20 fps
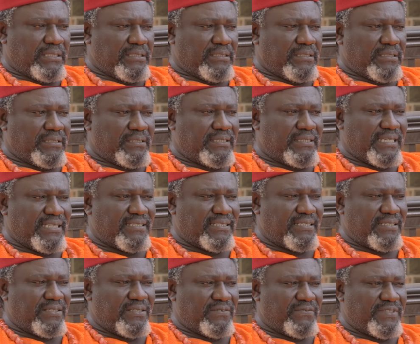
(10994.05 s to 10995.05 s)
The
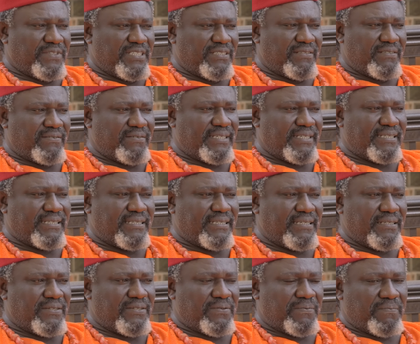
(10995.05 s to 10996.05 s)
destiny of this great
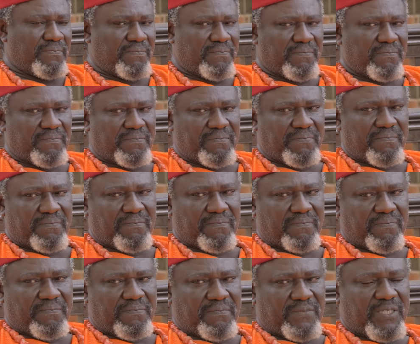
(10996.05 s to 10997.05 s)
kingdom
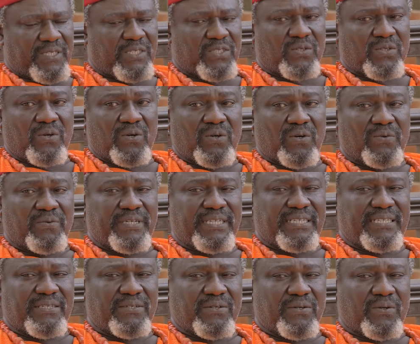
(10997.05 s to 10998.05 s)
is
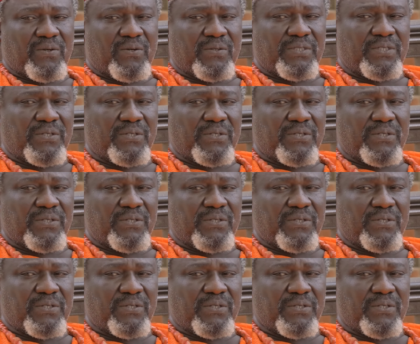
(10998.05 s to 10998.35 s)
already on